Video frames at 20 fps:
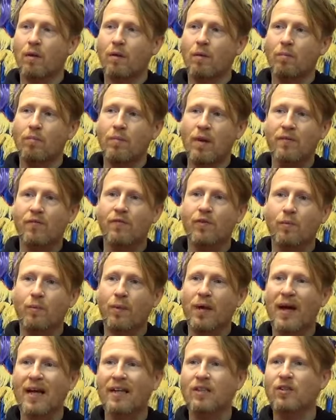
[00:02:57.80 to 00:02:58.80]
method,
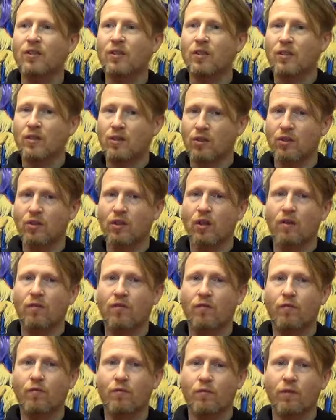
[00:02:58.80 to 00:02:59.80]
but actually there's a lot
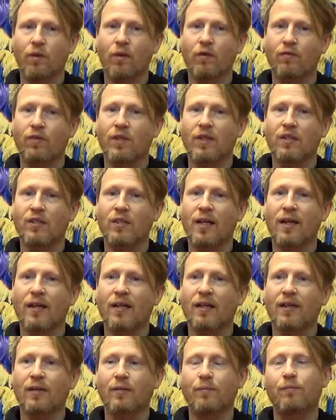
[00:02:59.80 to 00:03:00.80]
of detail
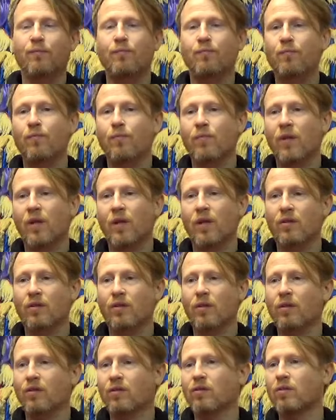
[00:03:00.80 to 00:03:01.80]
in it.
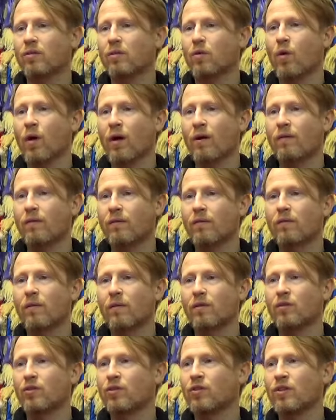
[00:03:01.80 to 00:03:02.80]
It's still quite
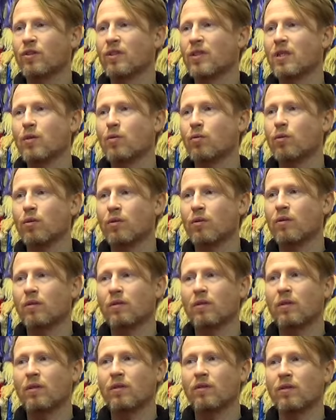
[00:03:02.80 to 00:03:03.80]
just as equal
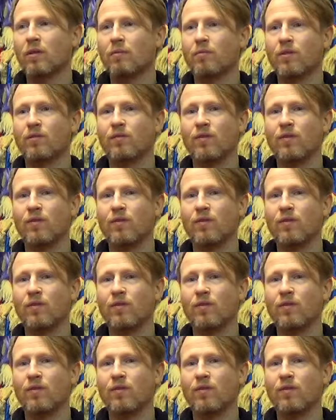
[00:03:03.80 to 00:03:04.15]
in terms of